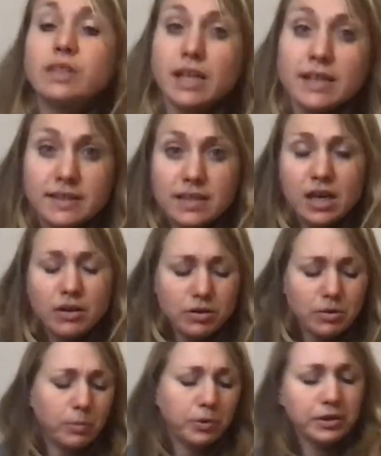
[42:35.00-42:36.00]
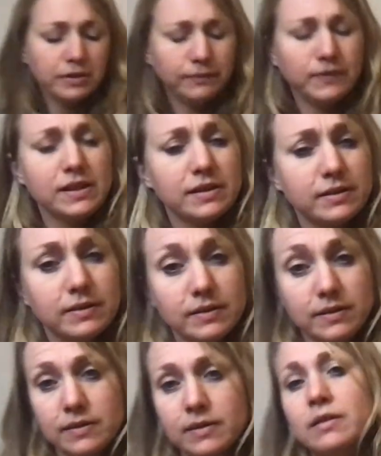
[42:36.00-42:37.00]
See how your body
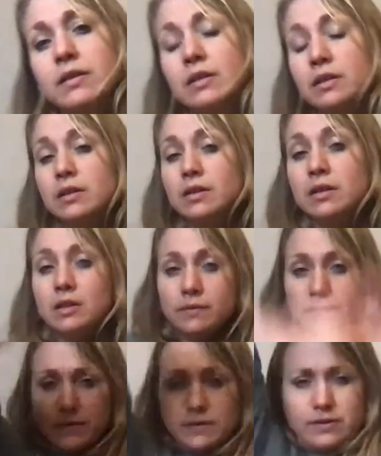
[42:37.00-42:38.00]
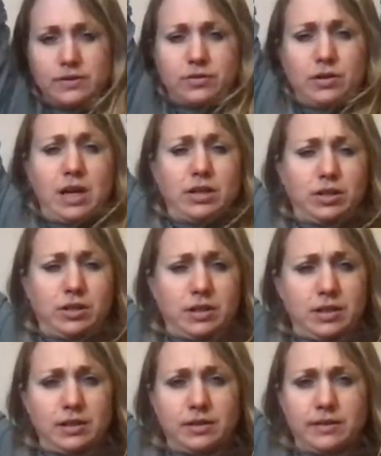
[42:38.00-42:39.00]
feels. A few
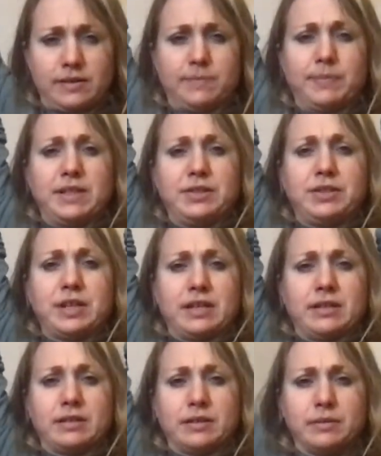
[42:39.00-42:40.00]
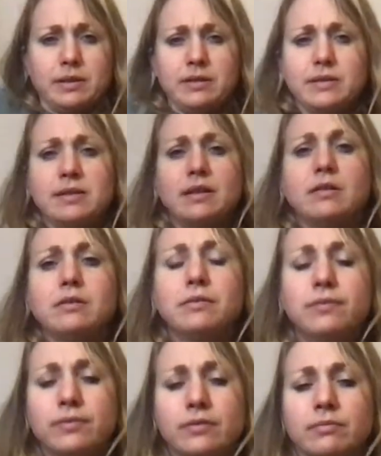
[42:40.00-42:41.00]
stretches. Be gentle with yourself.